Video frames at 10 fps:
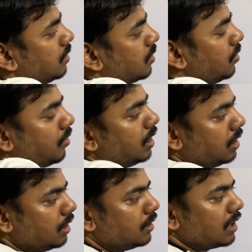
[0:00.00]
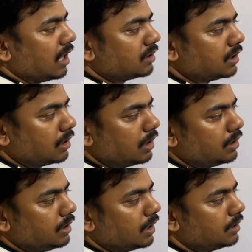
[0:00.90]
chlorel and another
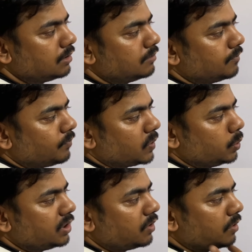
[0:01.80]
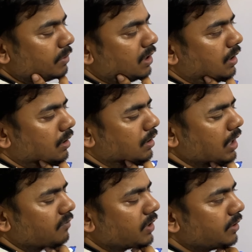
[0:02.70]
aldehyde without having
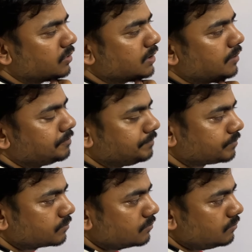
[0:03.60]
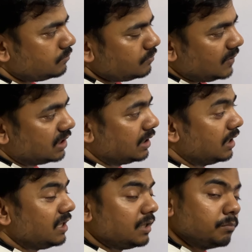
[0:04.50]
alpha hydrogen,
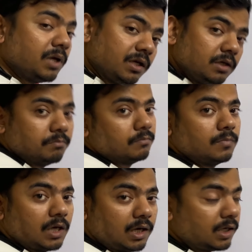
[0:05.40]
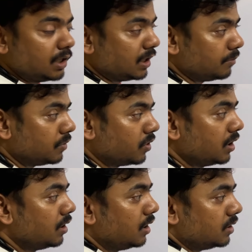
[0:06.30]
then it may give at that time.
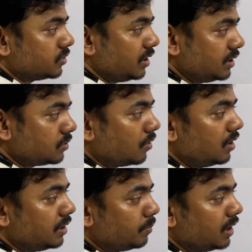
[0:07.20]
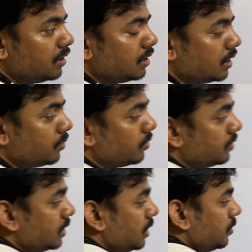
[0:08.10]
Okay, so it is all depend that
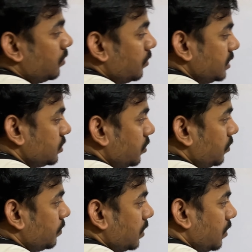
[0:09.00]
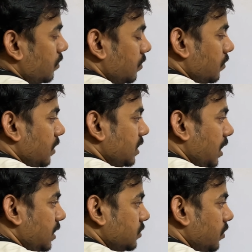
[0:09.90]
OH group, whether
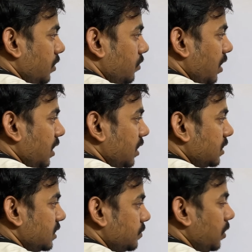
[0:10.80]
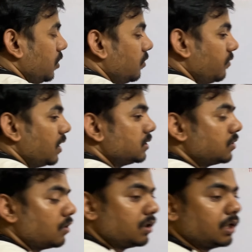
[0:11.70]
it is going to attack this this molecule first
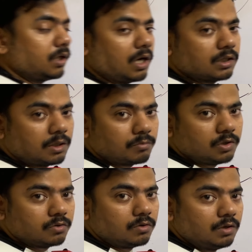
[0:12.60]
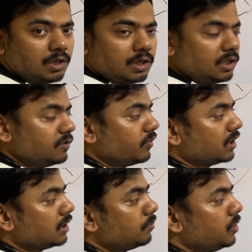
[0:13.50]
or that other molecule. If
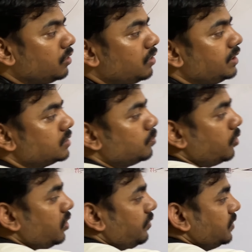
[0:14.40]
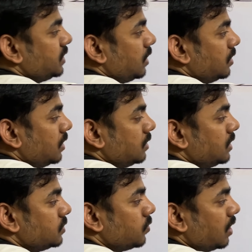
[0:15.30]
other molecule is more deficient than
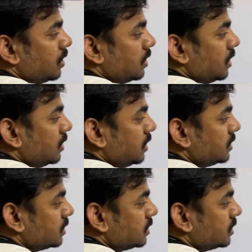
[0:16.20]
this one, then this